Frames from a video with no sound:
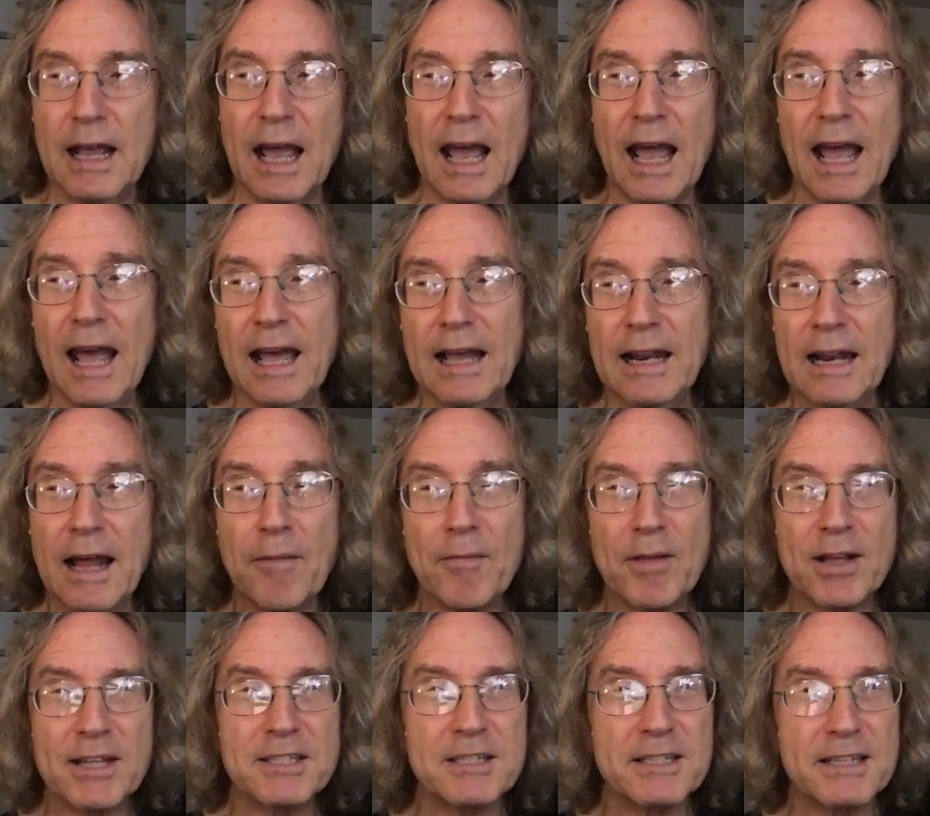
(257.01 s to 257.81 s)
And I'm
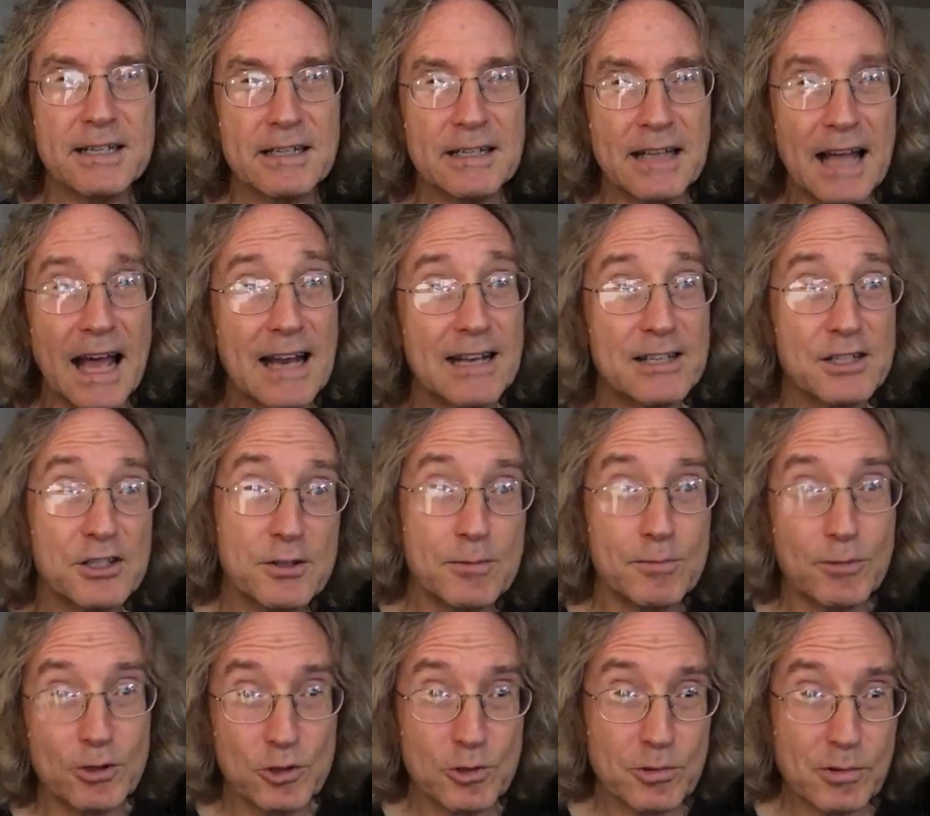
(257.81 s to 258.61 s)
not saying that is the
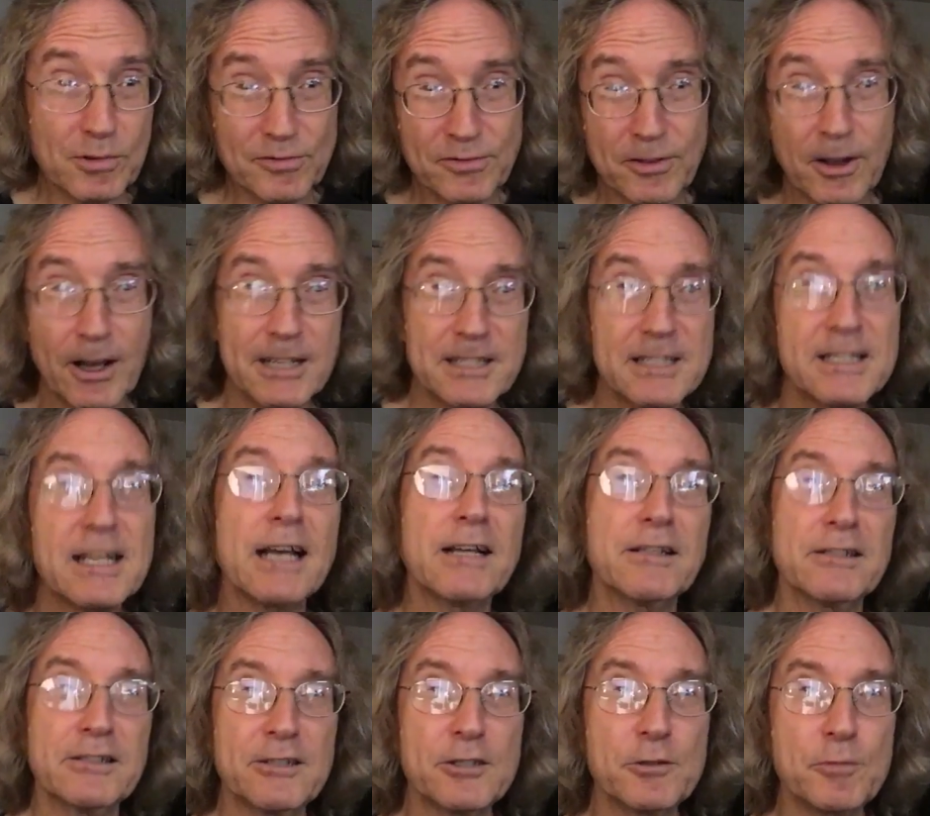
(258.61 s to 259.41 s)
most
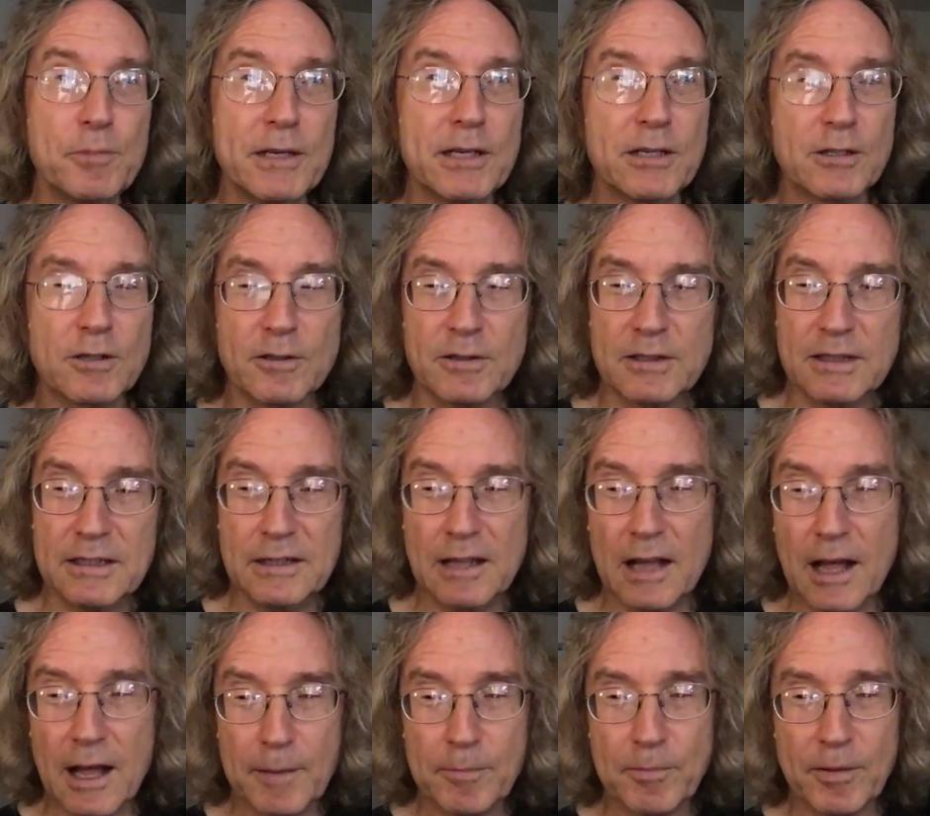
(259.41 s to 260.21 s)
refined-sounding speaker,
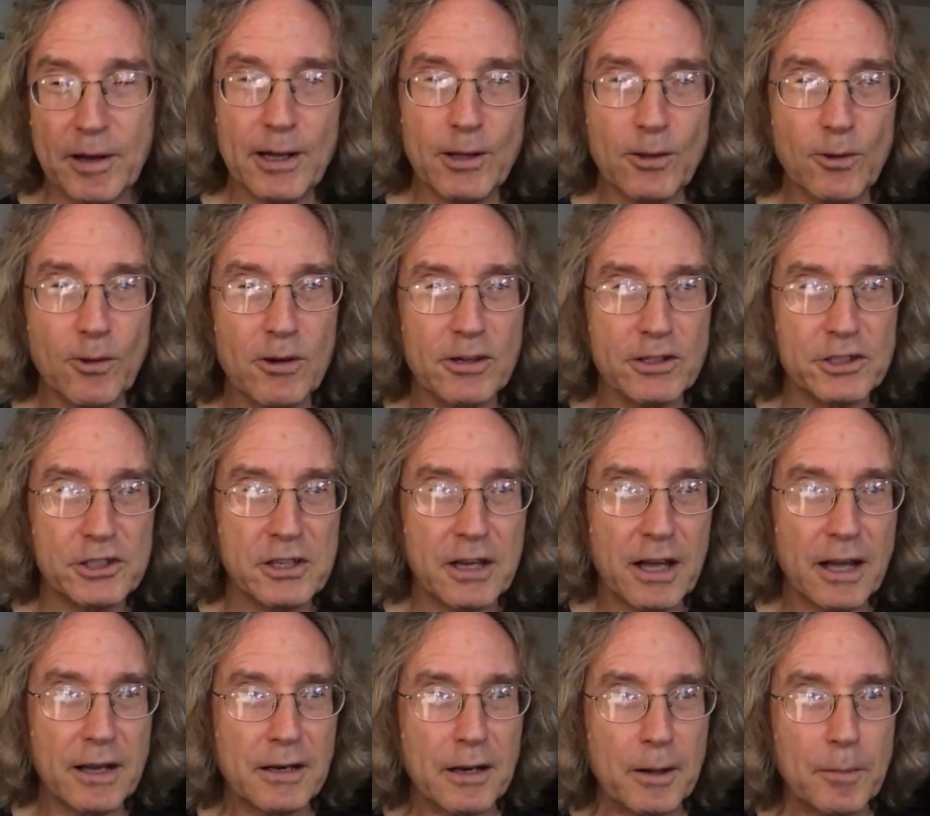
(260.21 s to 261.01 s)
not by a long
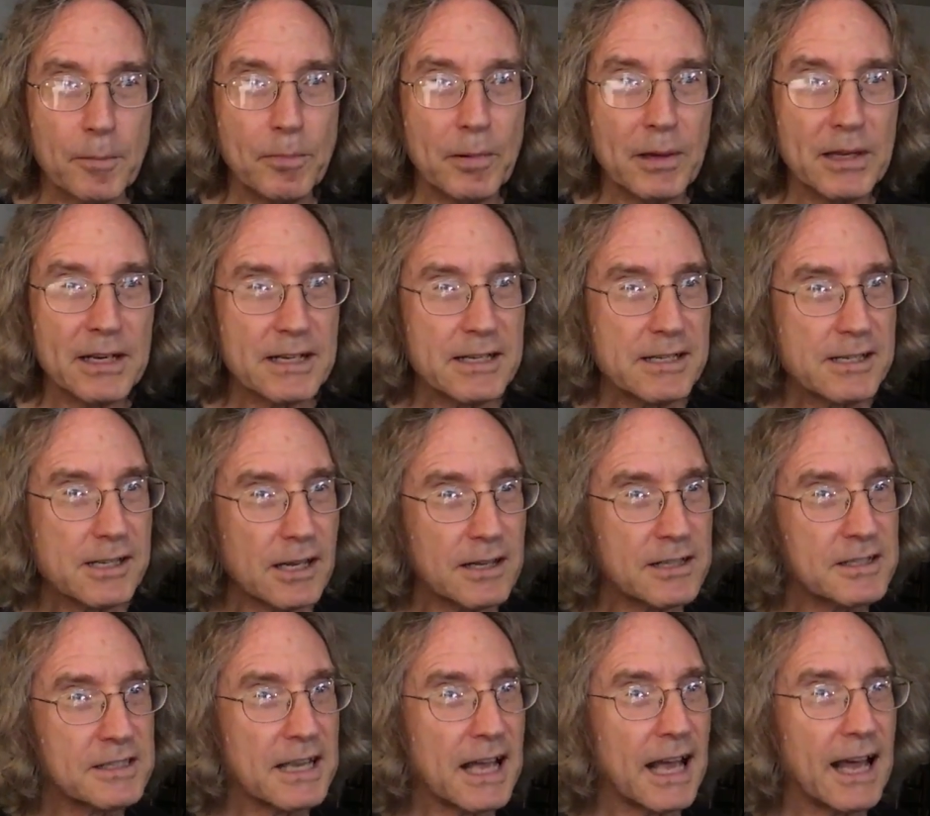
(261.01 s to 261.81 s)
shot, but it
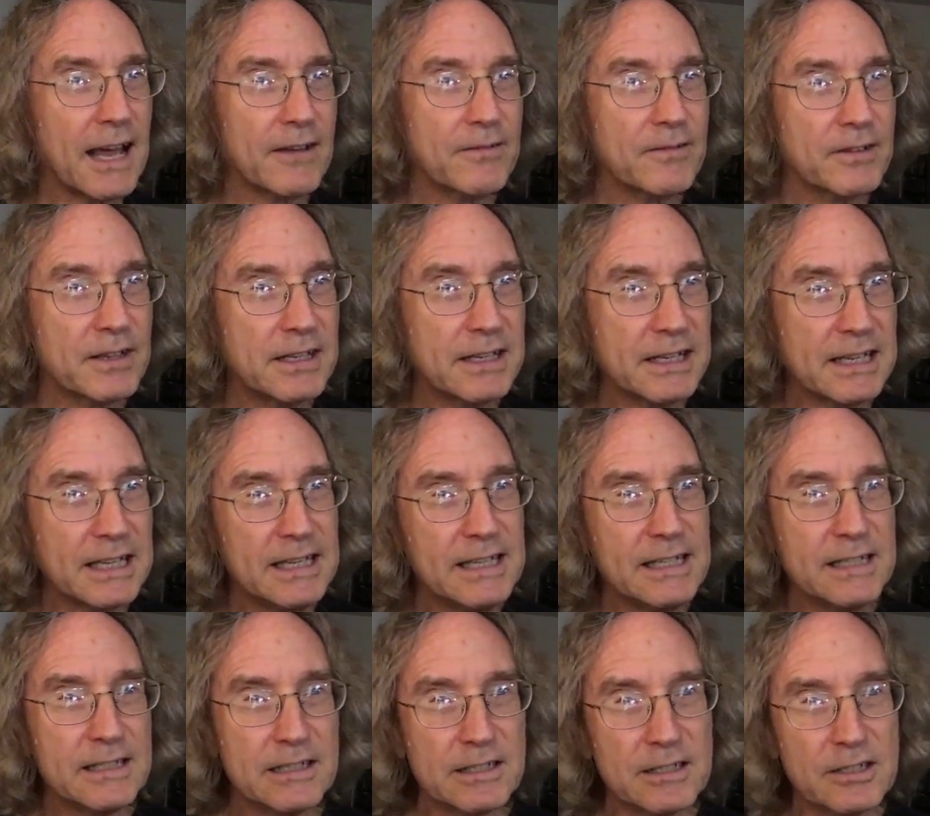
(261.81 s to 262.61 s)
does have an
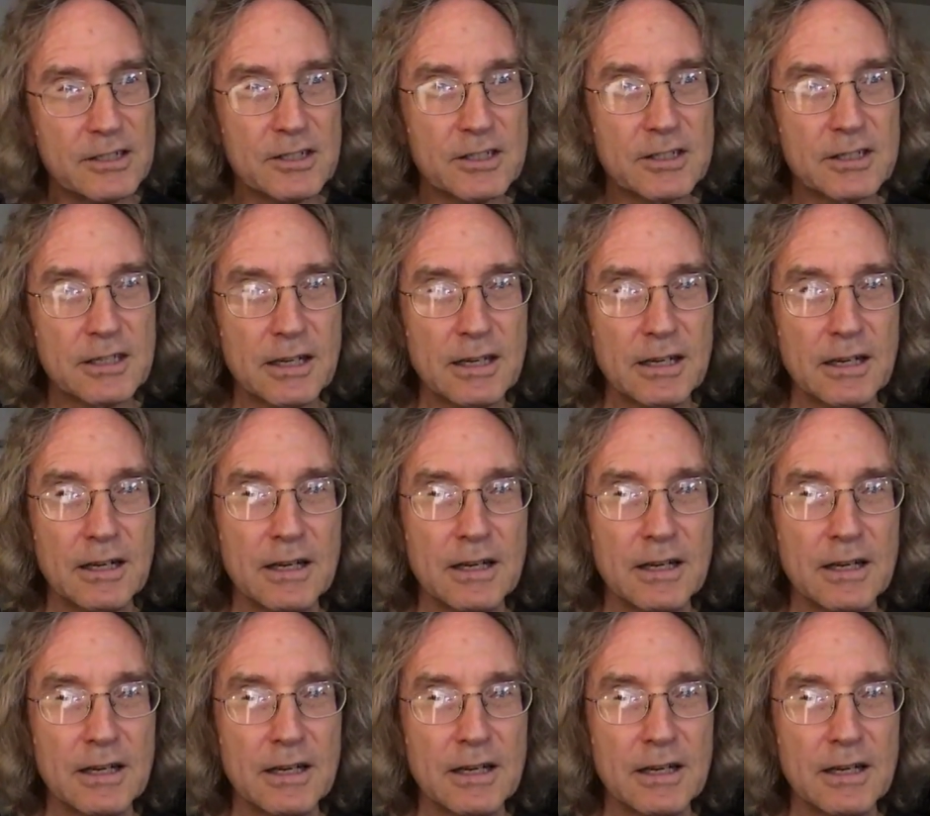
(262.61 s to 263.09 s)
ease